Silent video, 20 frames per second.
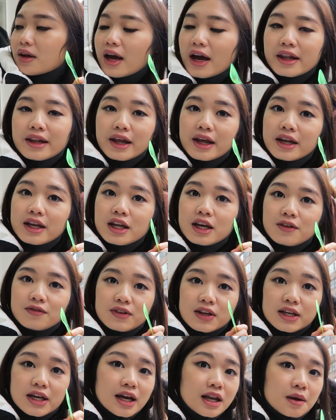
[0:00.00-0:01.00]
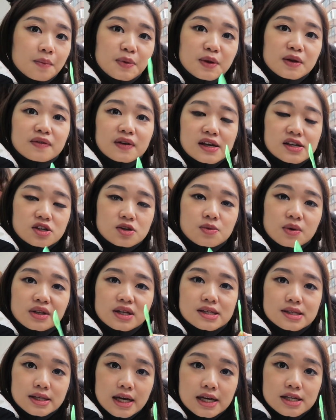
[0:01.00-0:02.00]
And then if they get a bit of ice cream on
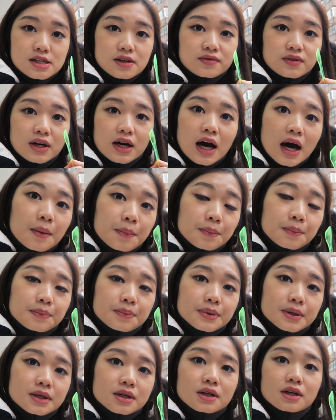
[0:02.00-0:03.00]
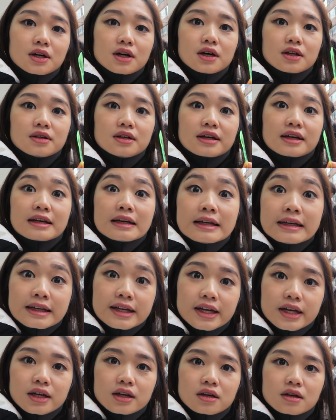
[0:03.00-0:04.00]
the sides of the cup, they clean
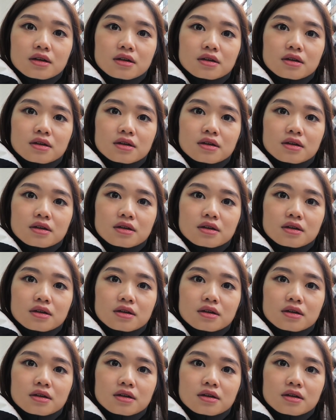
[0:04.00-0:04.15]
it.